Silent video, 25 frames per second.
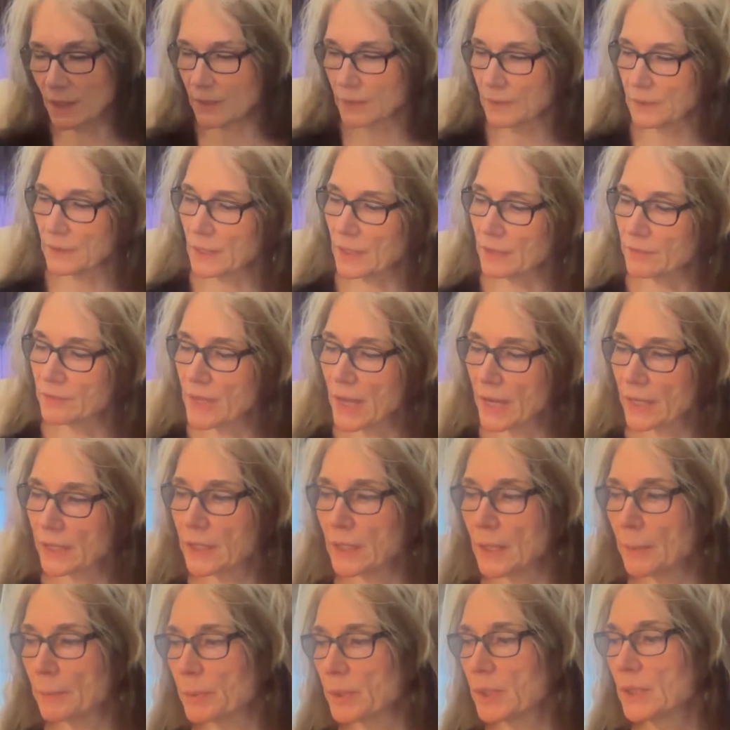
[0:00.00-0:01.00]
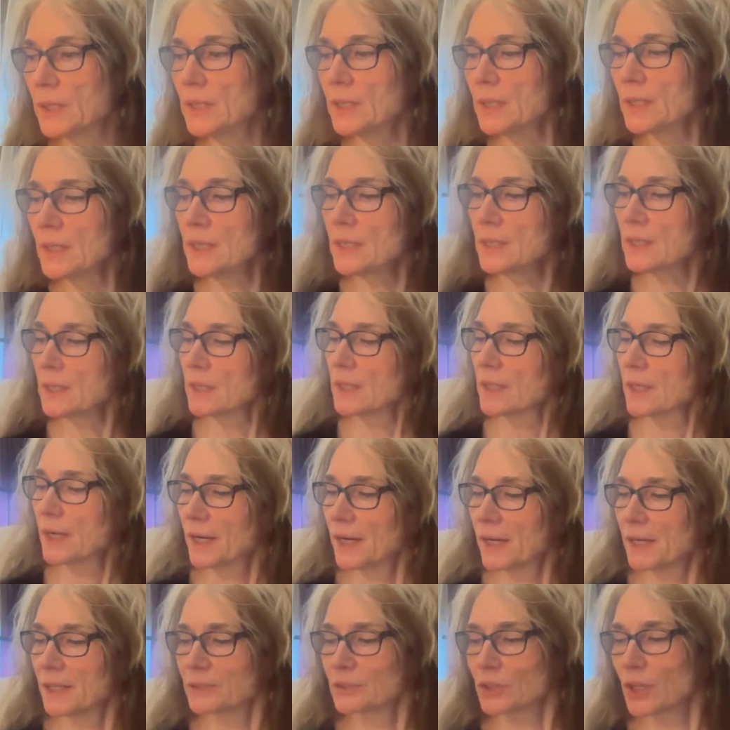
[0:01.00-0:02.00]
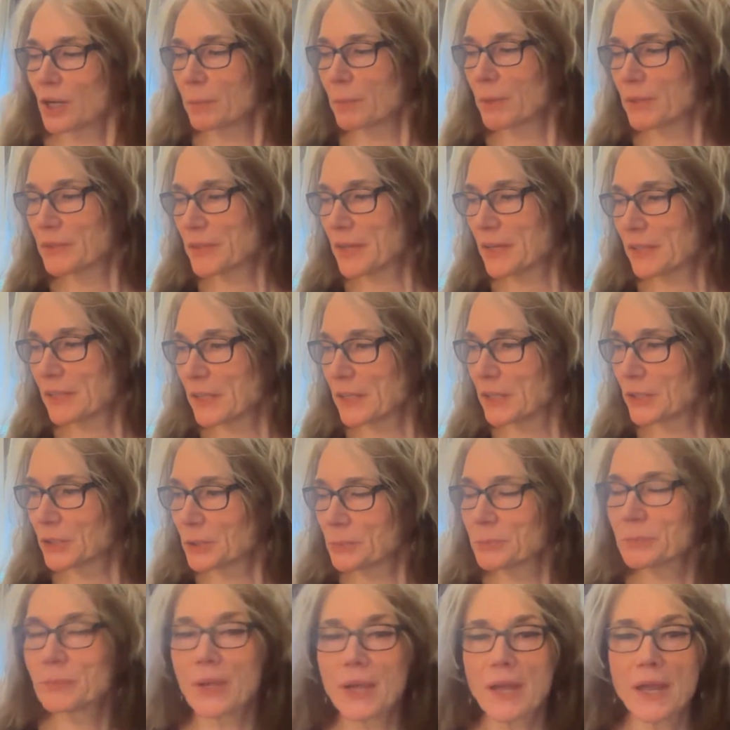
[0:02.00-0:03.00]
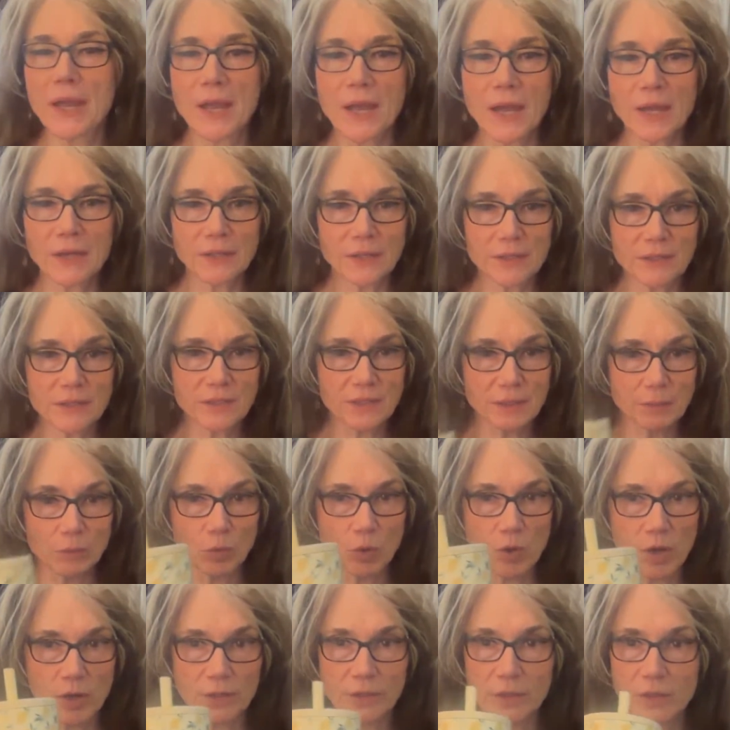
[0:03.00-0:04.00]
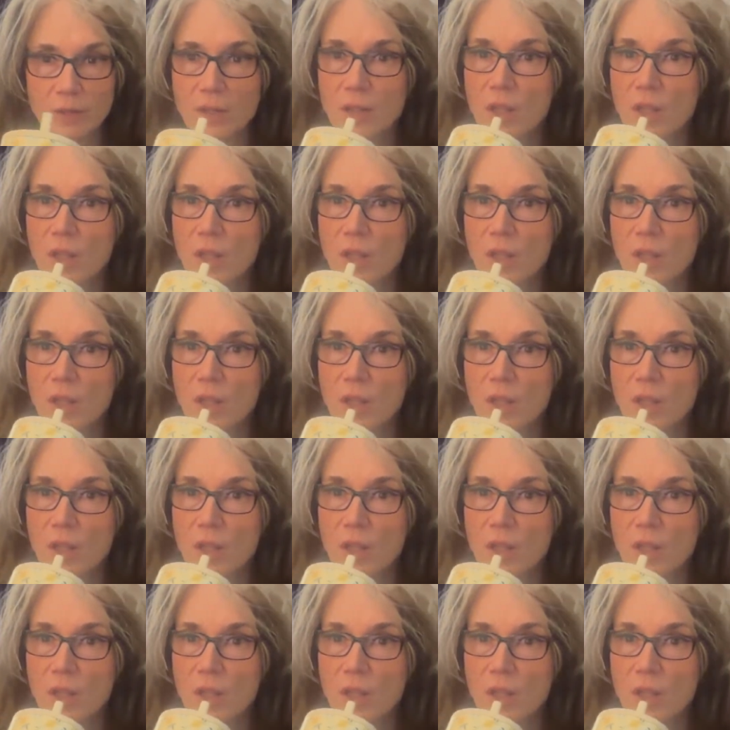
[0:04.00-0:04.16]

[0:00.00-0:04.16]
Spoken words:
Love that cup. Talk about that later. And some water.